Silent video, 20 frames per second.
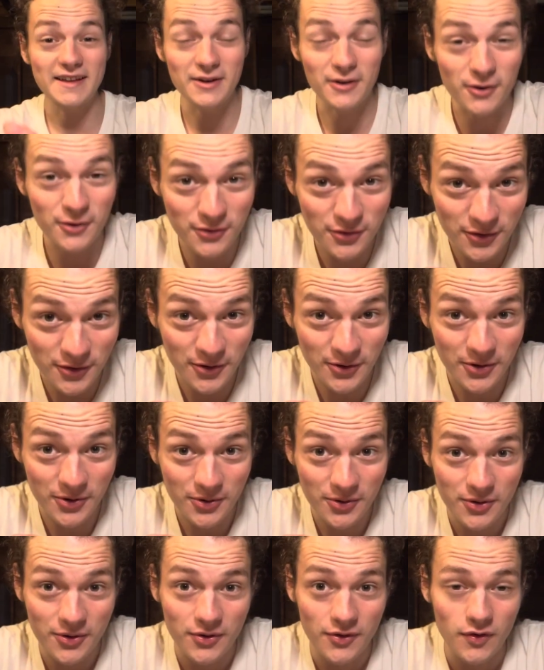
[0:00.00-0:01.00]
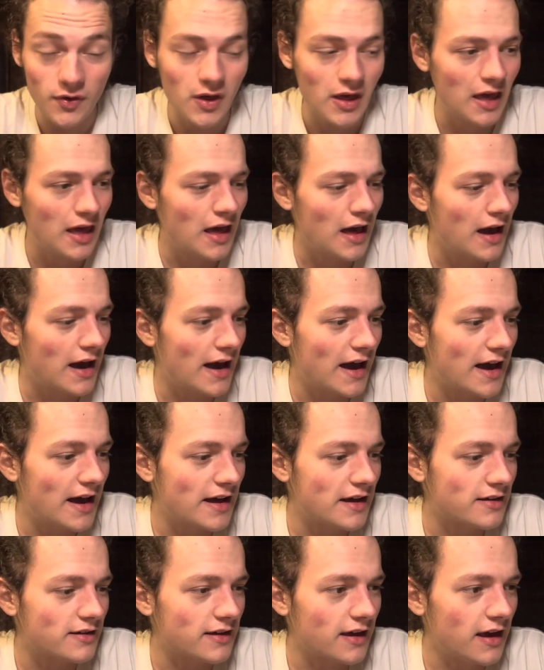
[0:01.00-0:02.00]
also
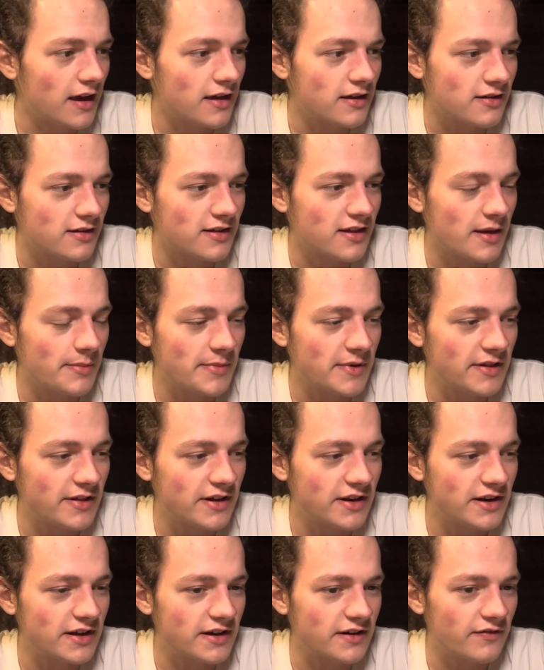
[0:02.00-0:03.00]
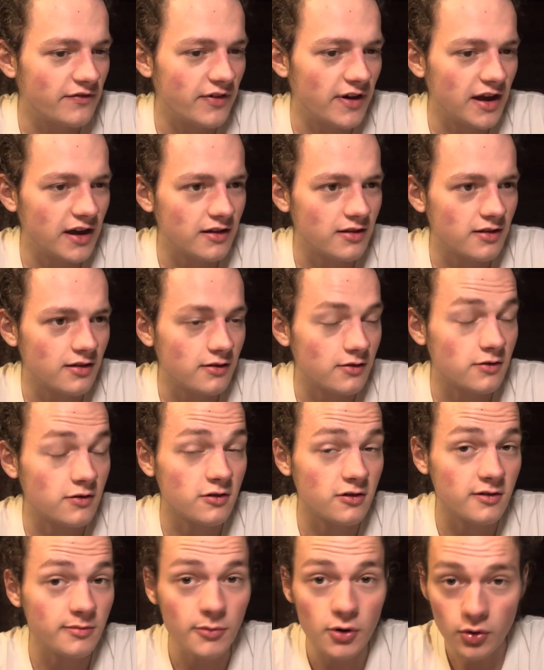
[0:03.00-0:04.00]
has a stimulating effect
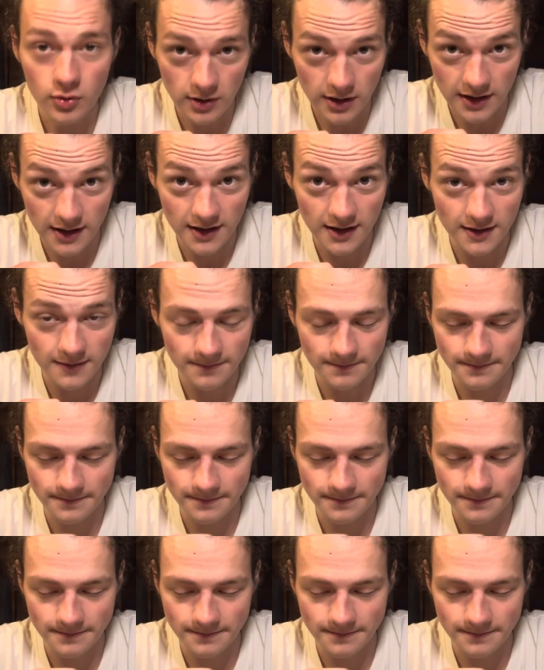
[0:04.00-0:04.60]
smoking it